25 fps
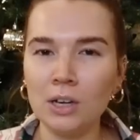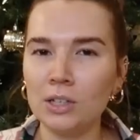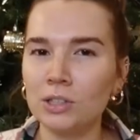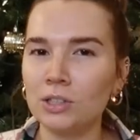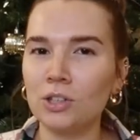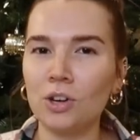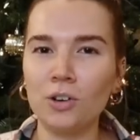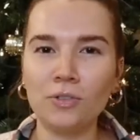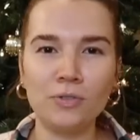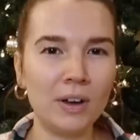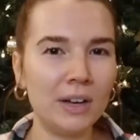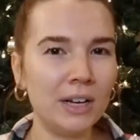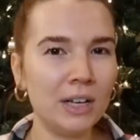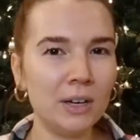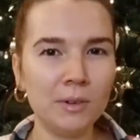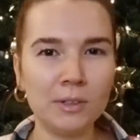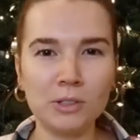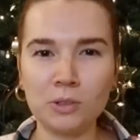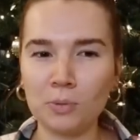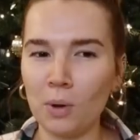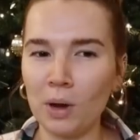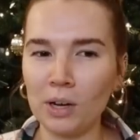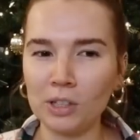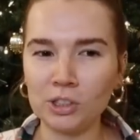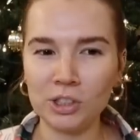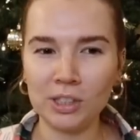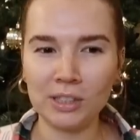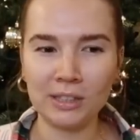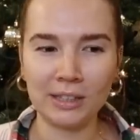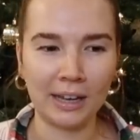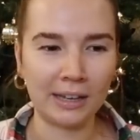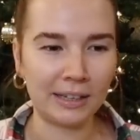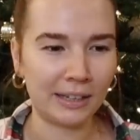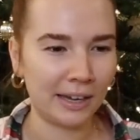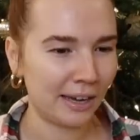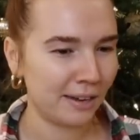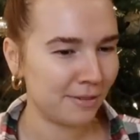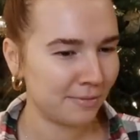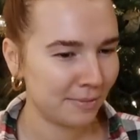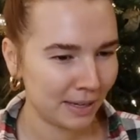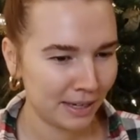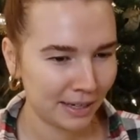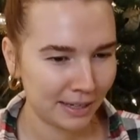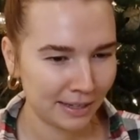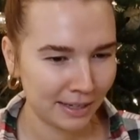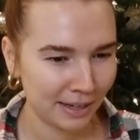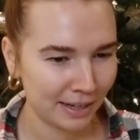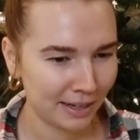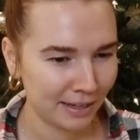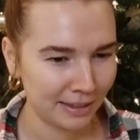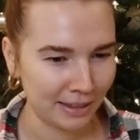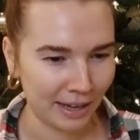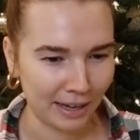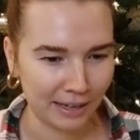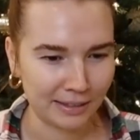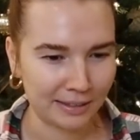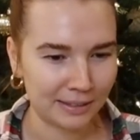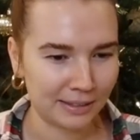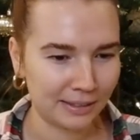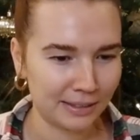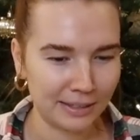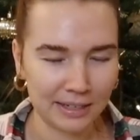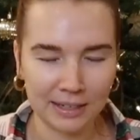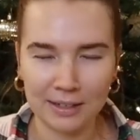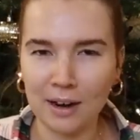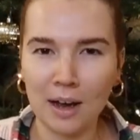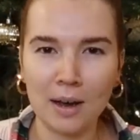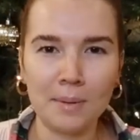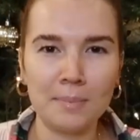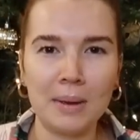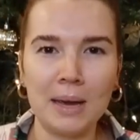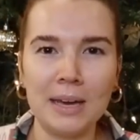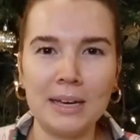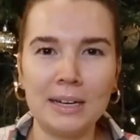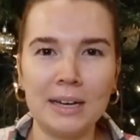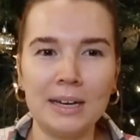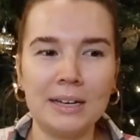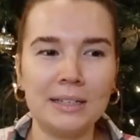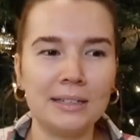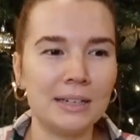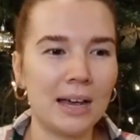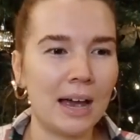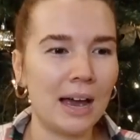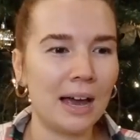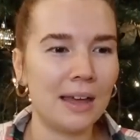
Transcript: So if anyone's watching that gave me anything that did not make it,